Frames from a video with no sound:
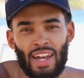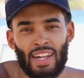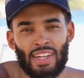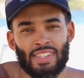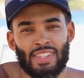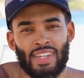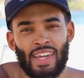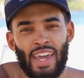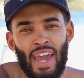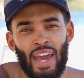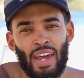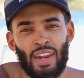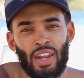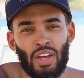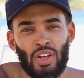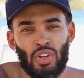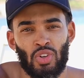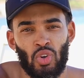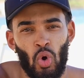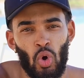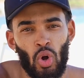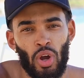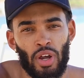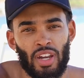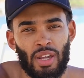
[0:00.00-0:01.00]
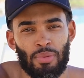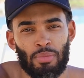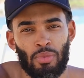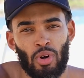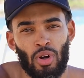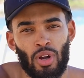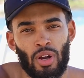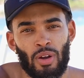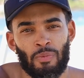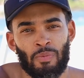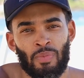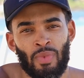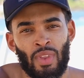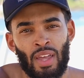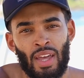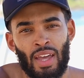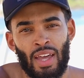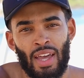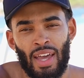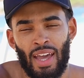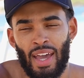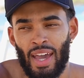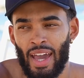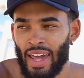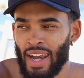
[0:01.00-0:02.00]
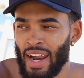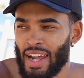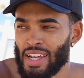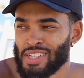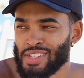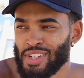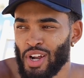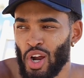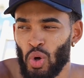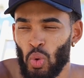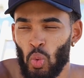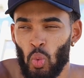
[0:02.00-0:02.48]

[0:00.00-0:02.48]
just can't ignore anymore. And I start